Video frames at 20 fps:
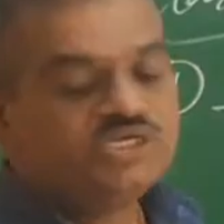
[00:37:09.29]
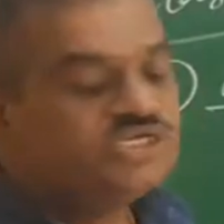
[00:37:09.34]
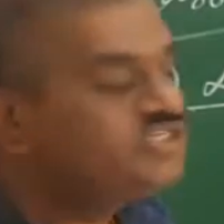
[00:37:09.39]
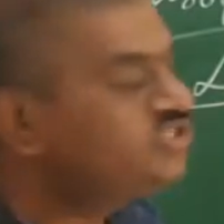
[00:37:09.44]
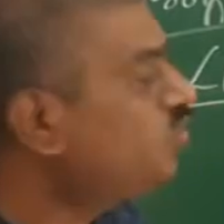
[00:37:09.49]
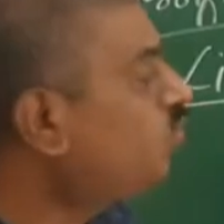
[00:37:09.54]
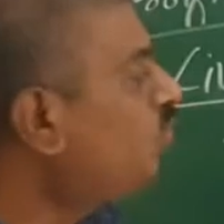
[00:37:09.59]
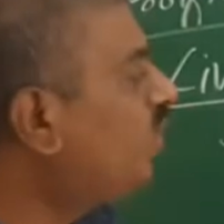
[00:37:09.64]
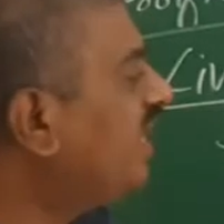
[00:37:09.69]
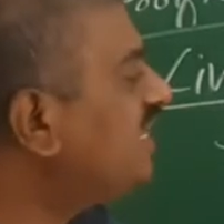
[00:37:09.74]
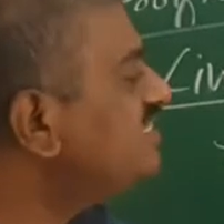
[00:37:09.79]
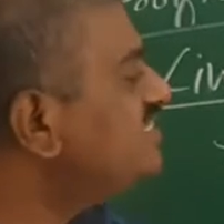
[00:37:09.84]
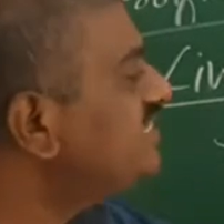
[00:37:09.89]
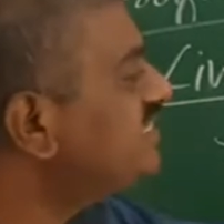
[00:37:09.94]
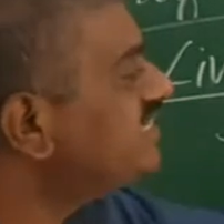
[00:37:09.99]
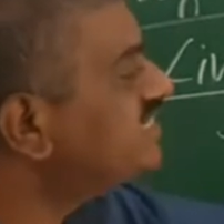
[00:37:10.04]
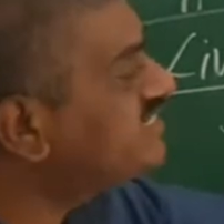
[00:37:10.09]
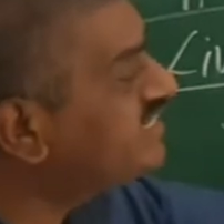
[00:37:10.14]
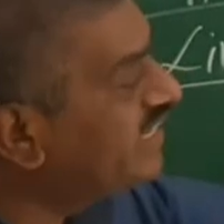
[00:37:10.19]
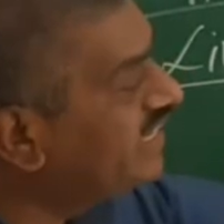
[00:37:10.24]
So once
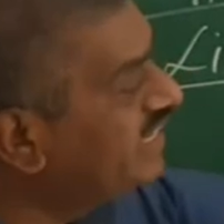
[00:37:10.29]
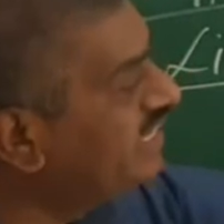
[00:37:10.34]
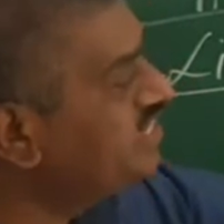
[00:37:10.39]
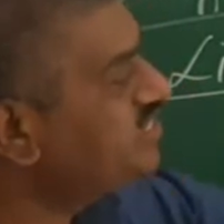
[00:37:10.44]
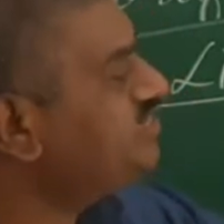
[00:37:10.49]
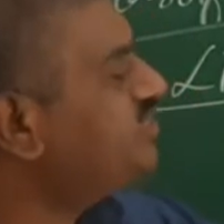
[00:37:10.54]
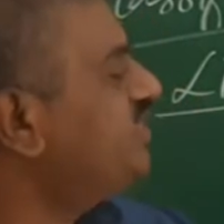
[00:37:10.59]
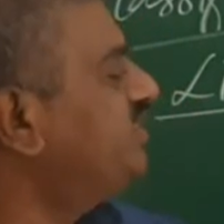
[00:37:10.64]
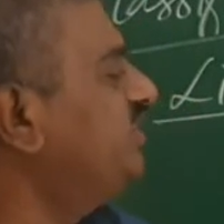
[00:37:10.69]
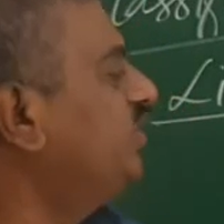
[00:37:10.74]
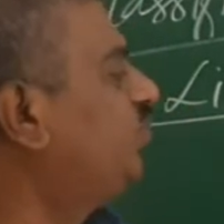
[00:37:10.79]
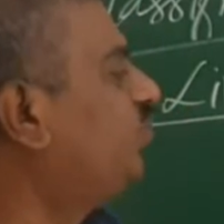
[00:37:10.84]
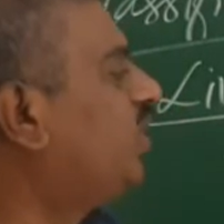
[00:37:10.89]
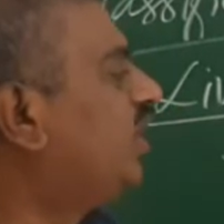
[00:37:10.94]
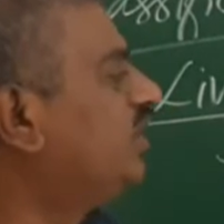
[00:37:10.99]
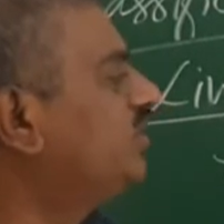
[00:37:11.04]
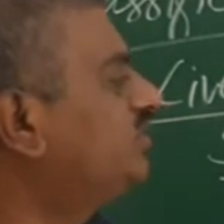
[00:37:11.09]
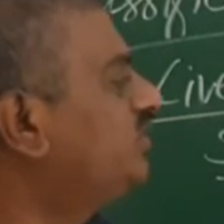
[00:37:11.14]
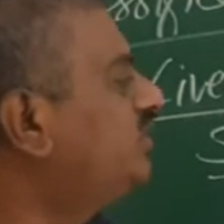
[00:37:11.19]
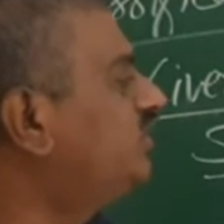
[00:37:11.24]
it is released in the
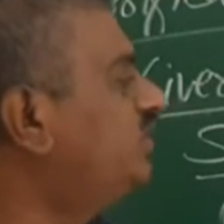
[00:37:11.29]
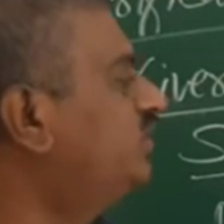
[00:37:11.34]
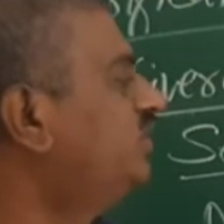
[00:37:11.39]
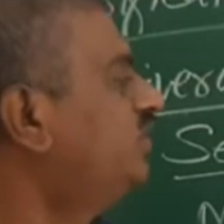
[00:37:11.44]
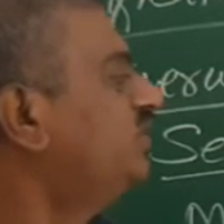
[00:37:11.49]
water,